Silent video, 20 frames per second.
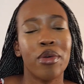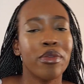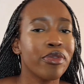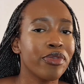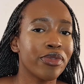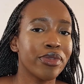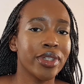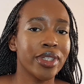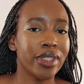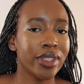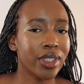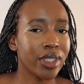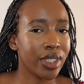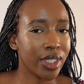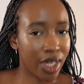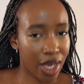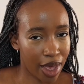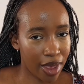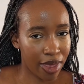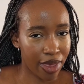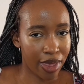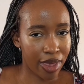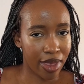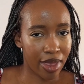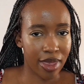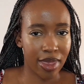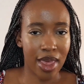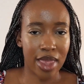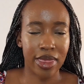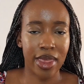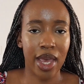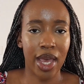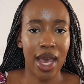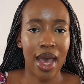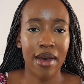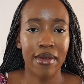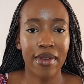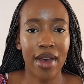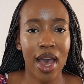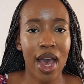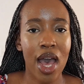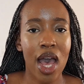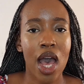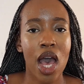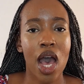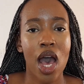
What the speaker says: of death that they cover.